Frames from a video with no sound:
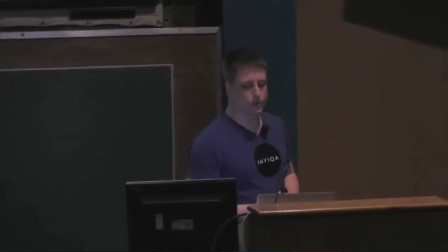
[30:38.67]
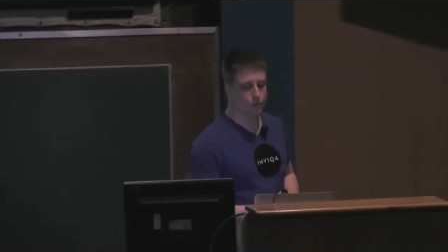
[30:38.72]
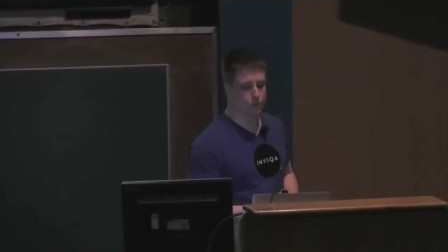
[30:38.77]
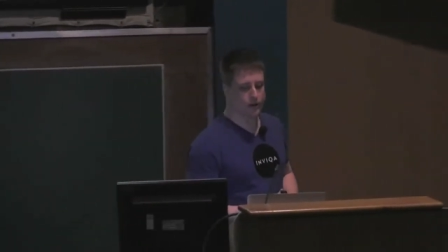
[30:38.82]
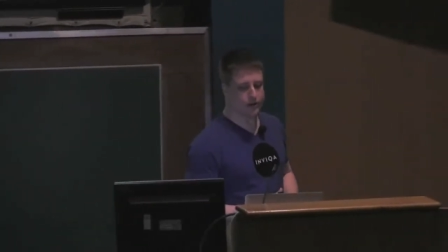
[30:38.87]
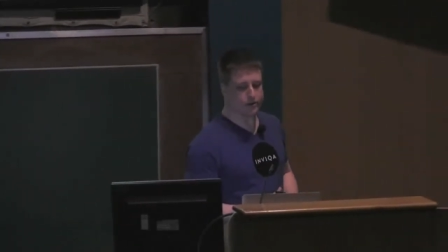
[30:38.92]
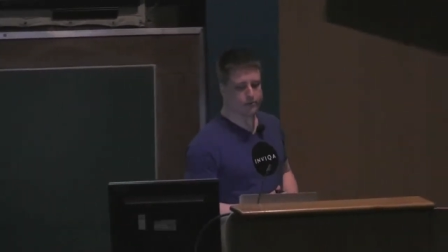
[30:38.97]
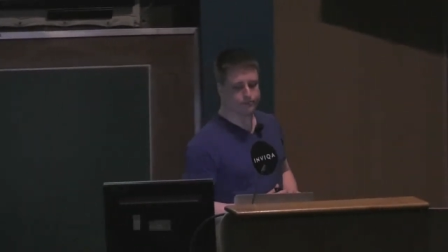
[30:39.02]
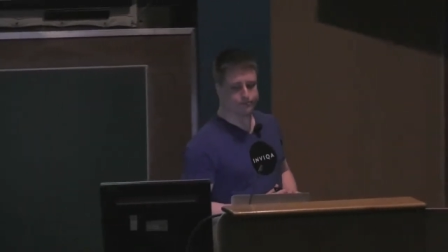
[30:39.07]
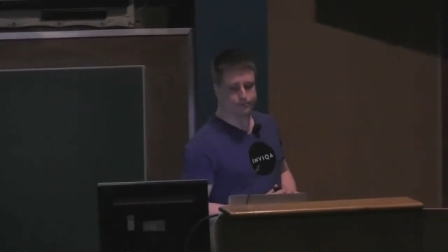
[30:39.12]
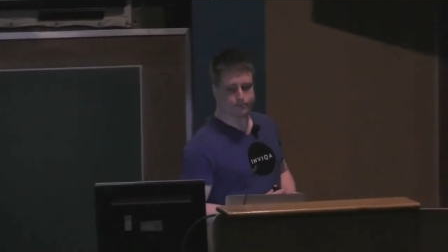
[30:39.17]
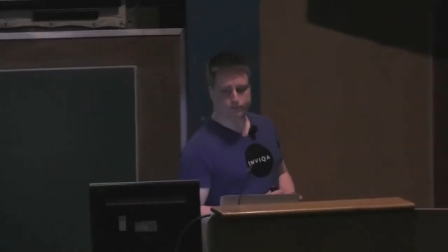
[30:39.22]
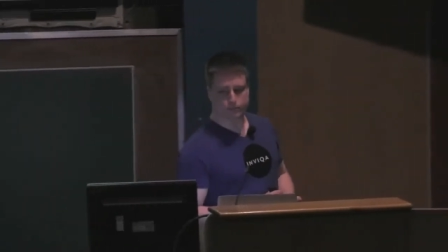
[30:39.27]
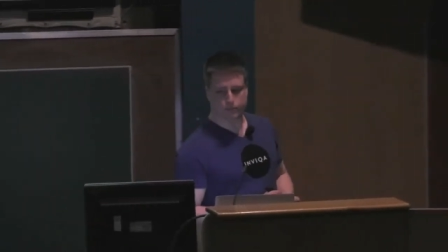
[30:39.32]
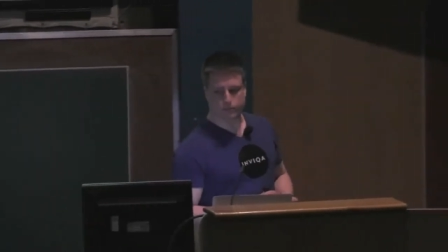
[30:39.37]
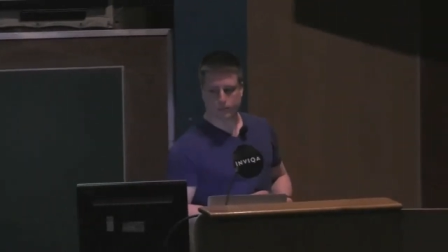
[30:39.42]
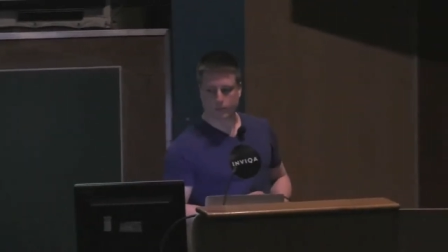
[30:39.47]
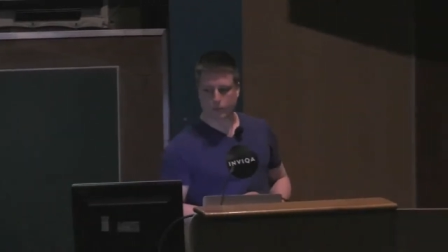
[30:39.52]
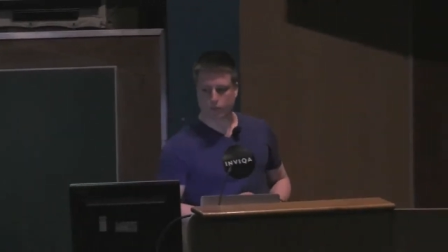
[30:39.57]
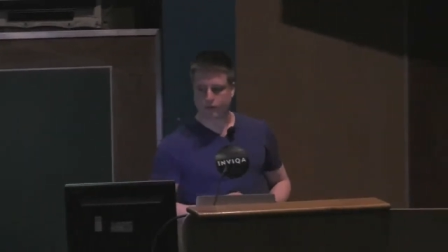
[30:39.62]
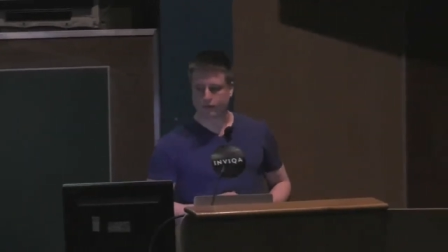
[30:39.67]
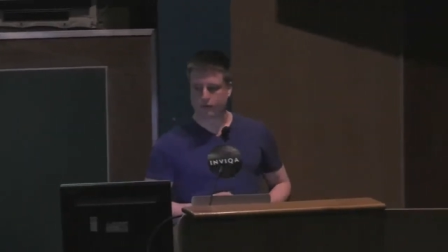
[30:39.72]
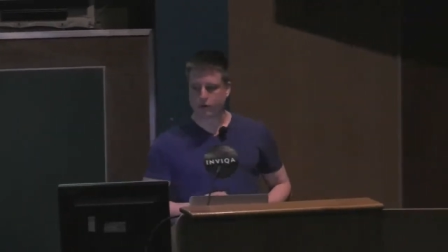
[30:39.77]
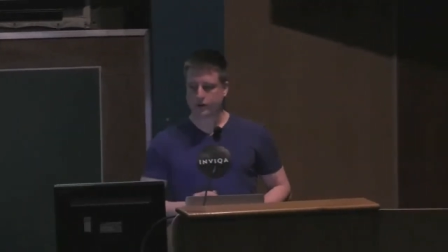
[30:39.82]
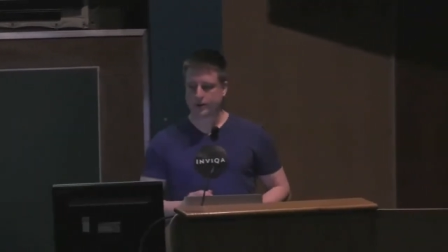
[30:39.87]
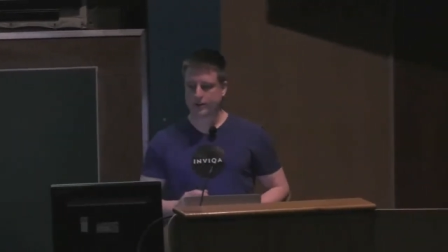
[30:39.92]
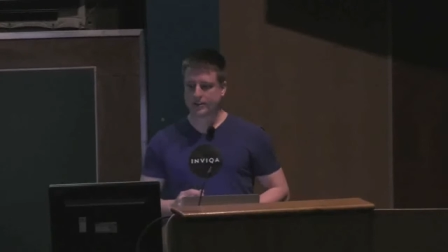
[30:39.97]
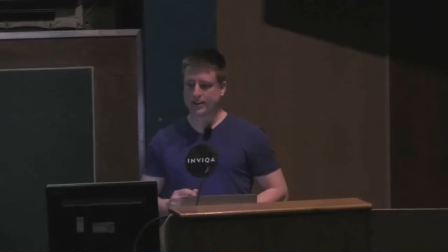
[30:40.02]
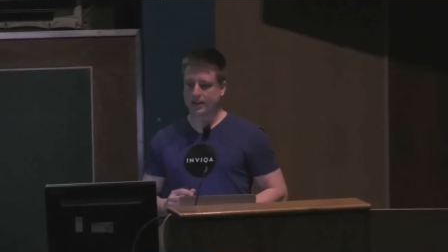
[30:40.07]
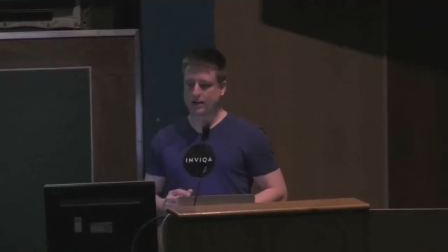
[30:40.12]
Well, we've
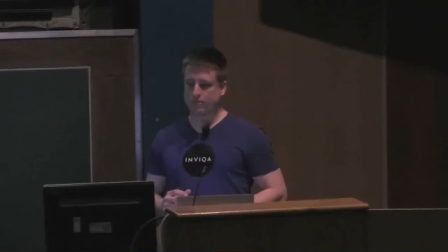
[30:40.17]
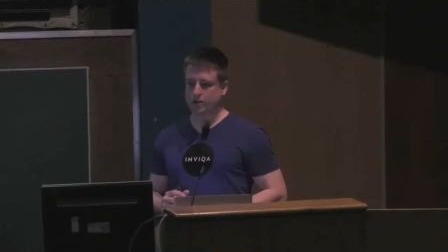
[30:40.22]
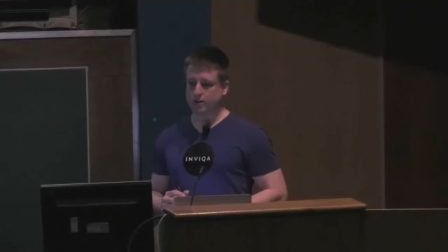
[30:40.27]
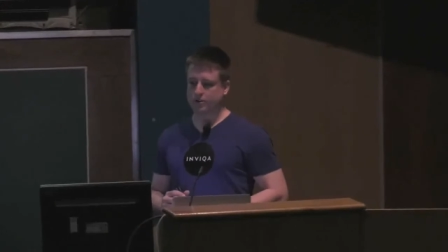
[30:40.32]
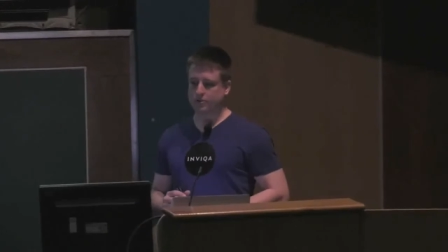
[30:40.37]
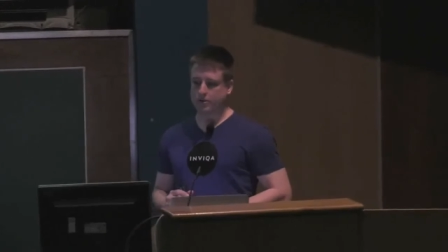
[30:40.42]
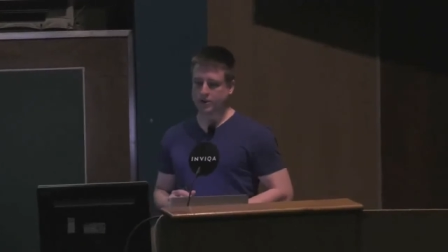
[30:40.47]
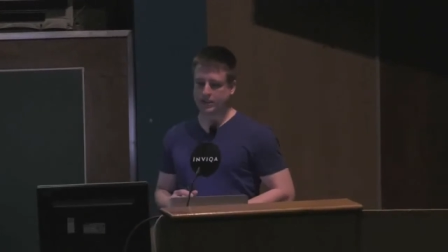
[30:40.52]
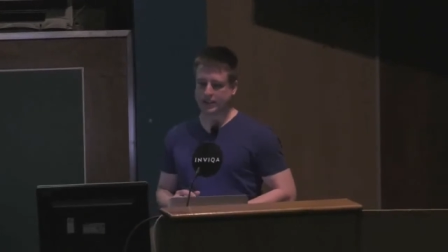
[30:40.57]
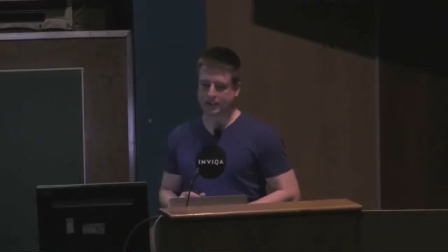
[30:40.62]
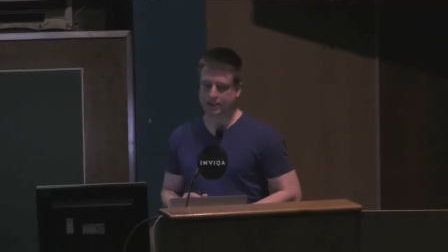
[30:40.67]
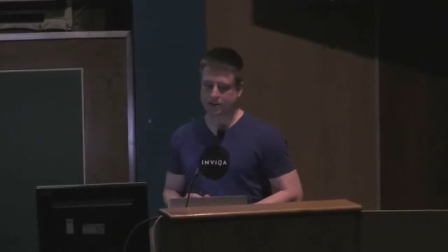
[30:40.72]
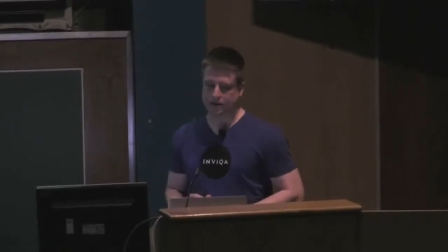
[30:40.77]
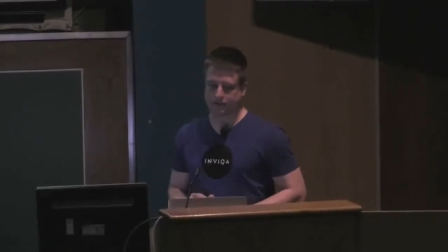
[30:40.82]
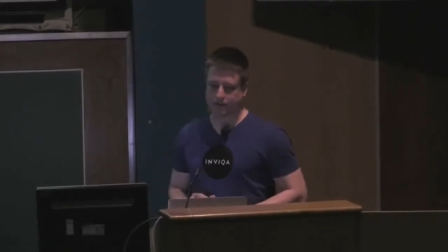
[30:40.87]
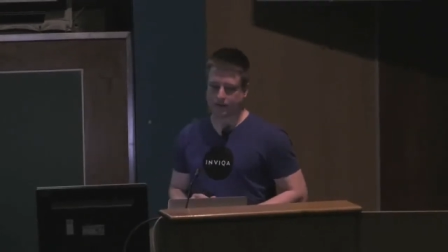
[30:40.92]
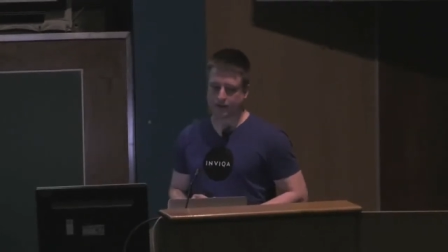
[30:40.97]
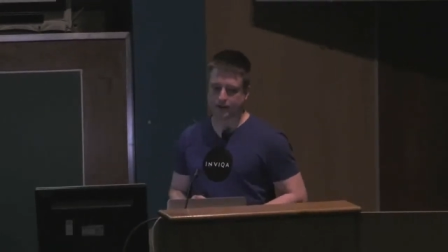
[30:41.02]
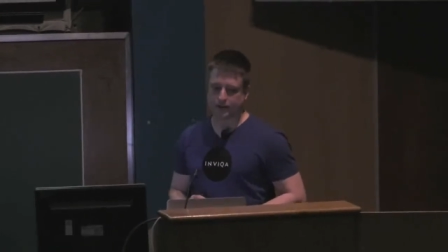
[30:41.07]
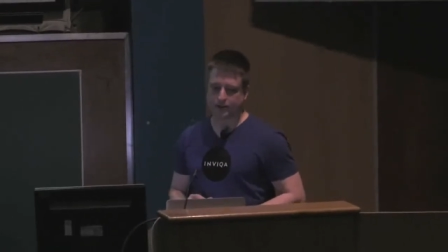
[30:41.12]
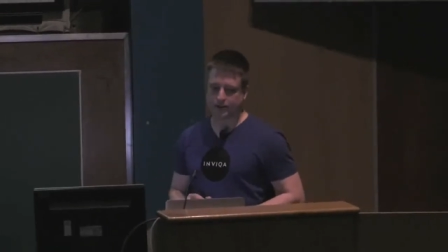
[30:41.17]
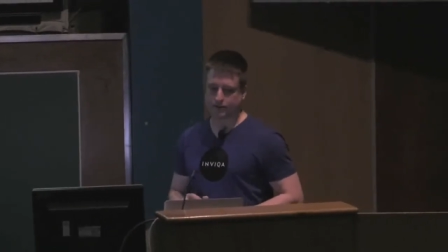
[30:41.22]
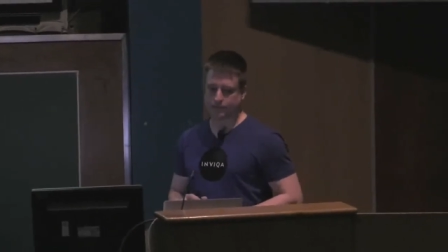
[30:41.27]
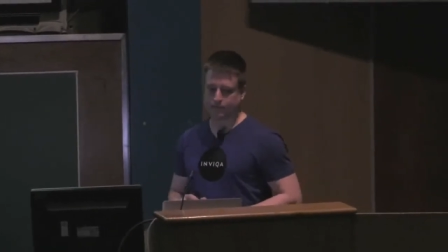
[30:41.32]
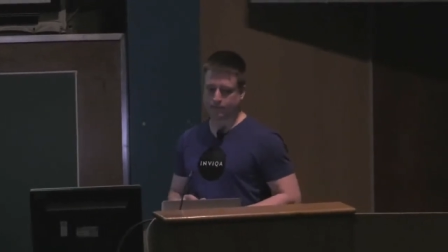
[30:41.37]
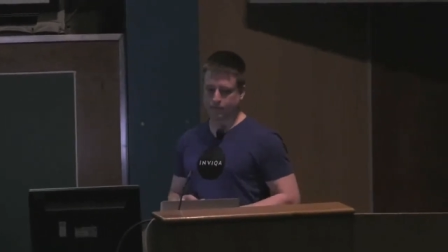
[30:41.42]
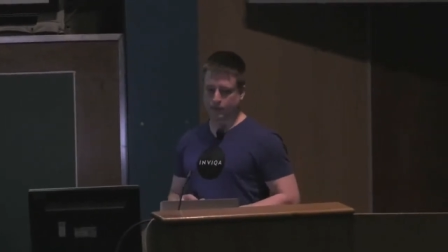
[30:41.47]
got an established procedure for this.